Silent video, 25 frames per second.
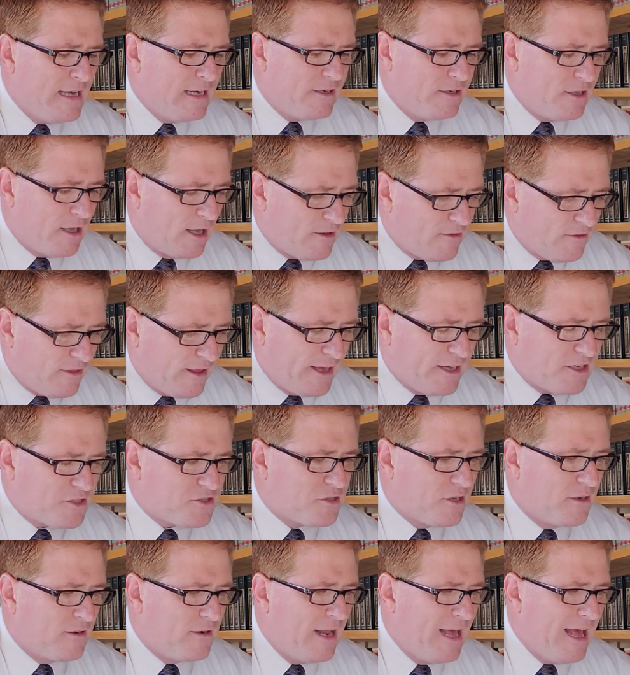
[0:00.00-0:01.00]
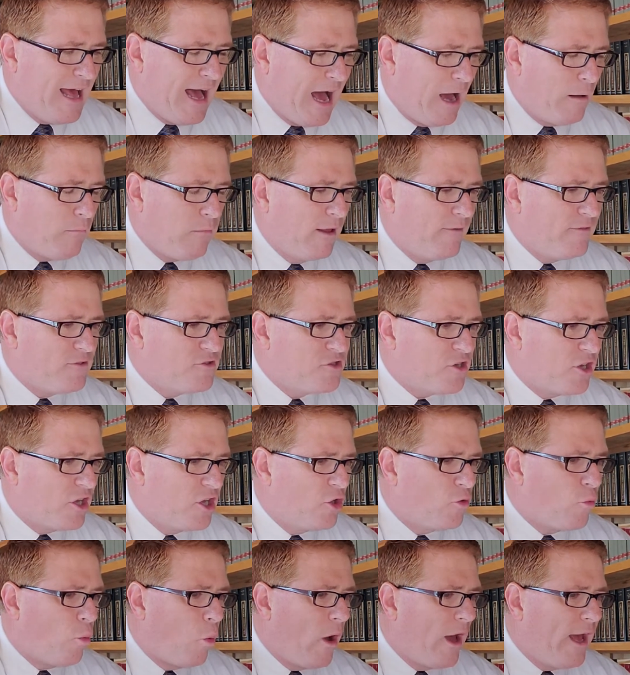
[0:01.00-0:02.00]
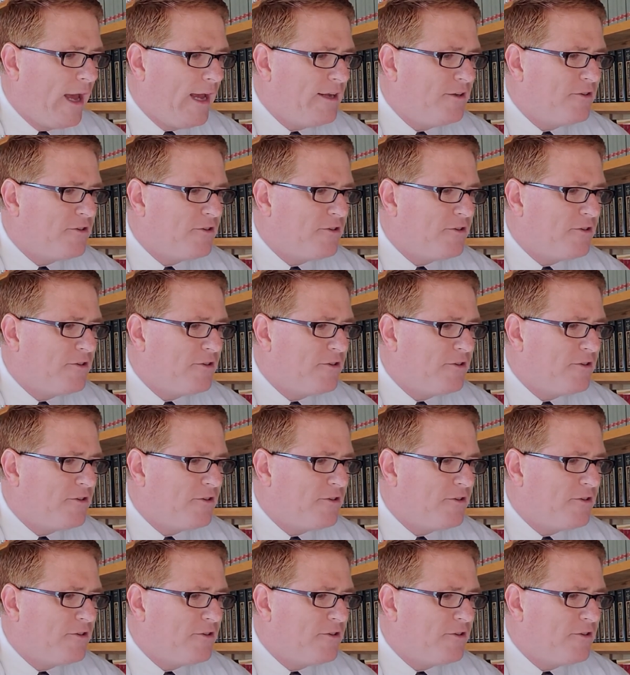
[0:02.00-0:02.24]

done this, and I believe it's a good way